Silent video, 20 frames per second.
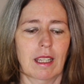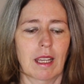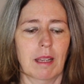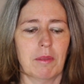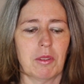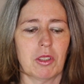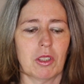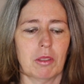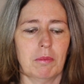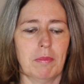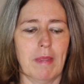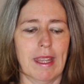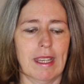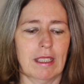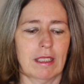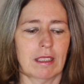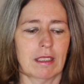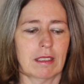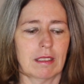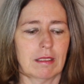I'm sure
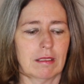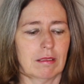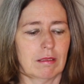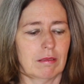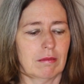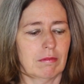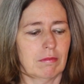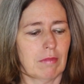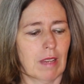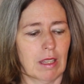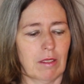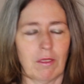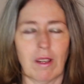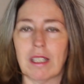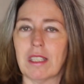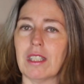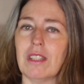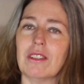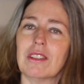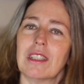men might
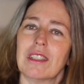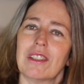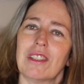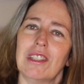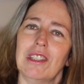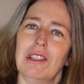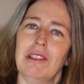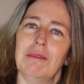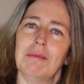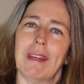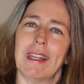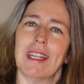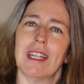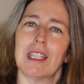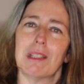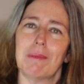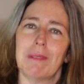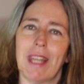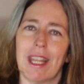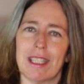want to use it too. My
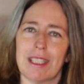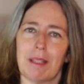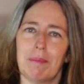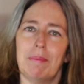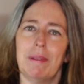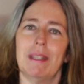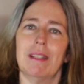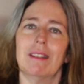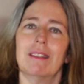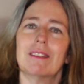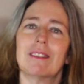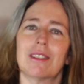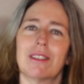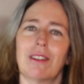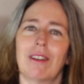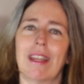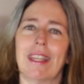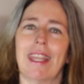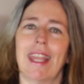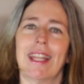husband has a beard,
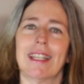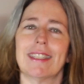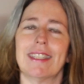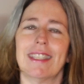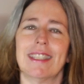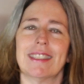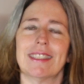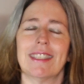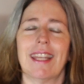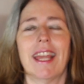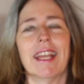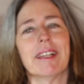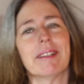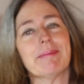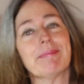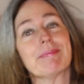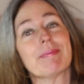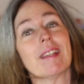so I can't see his neck.